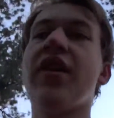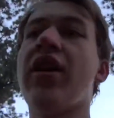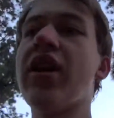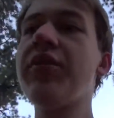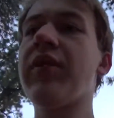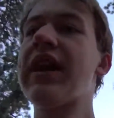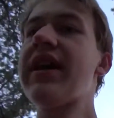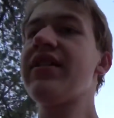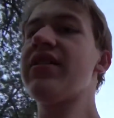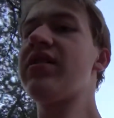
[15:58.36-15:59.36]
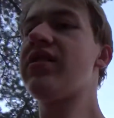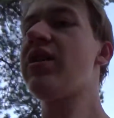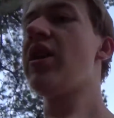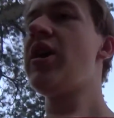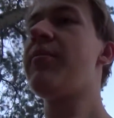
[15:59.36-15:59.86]
the hard way,
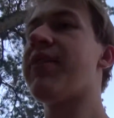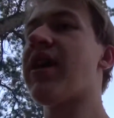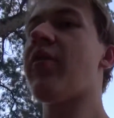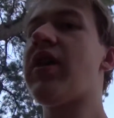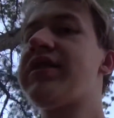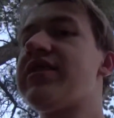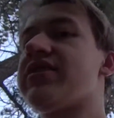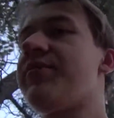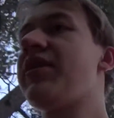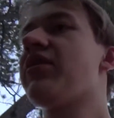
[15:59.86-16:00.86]
but I want it to be